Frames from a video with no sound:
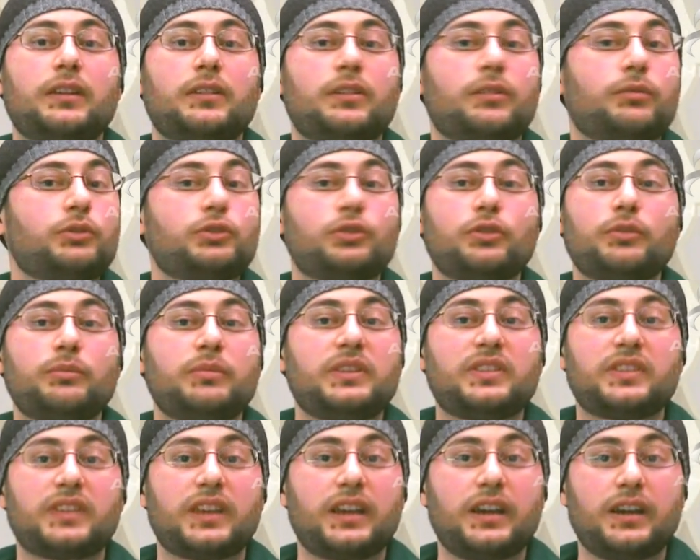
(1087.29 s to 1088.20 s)
So we shouldn't
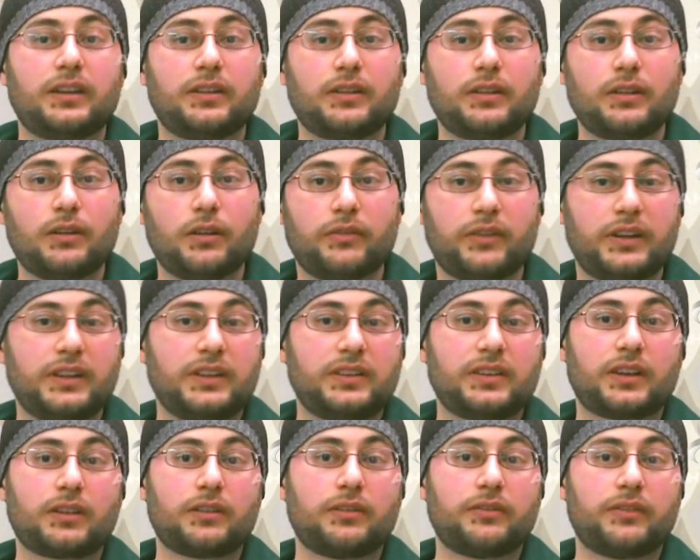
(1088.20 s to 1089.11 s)
be scared of any
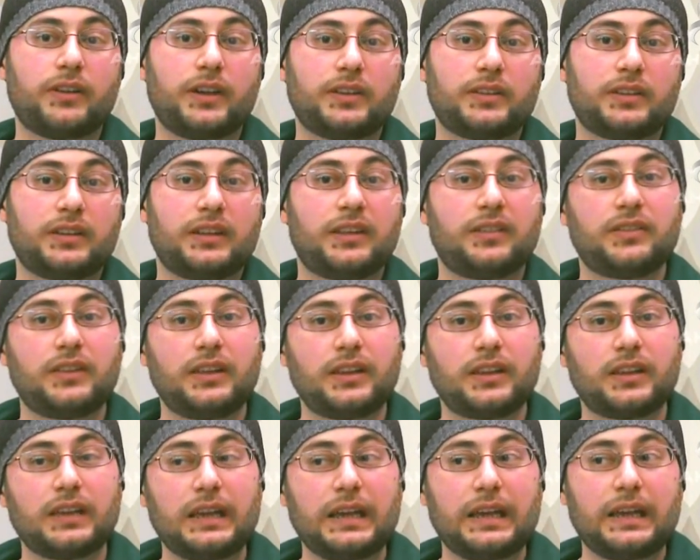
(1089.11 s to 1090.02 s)
sacrifice. And I
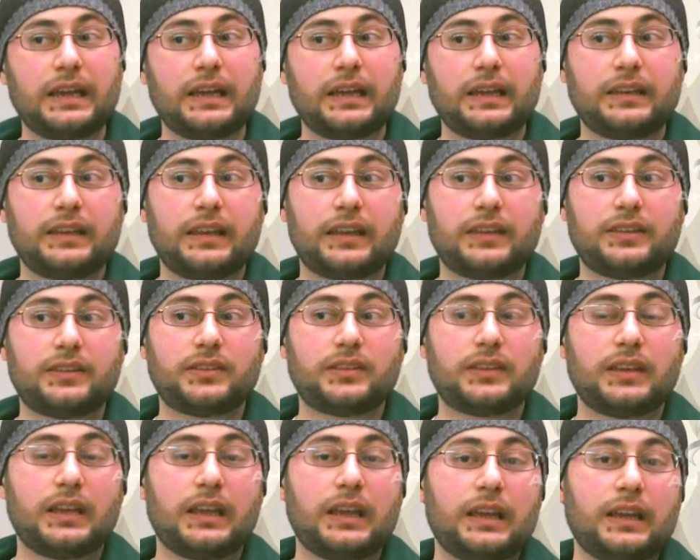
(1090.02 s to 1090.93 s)
think
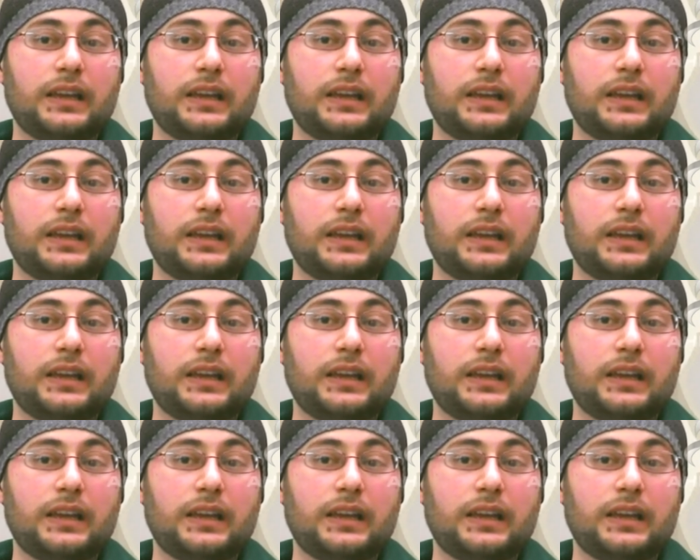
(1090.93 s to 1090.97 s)
that's